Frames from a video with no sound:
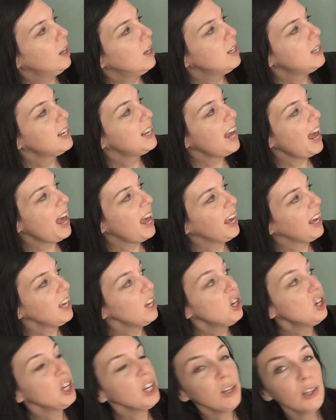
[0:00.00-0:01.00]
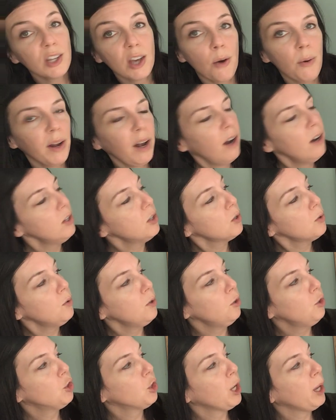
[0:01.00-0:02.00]
Today she is going on a school
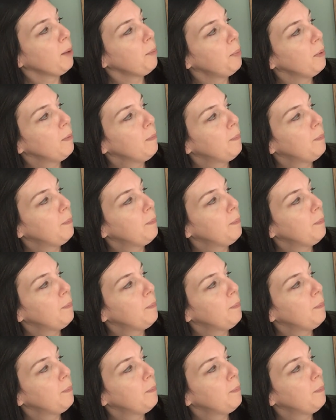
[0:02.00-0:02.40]
trip.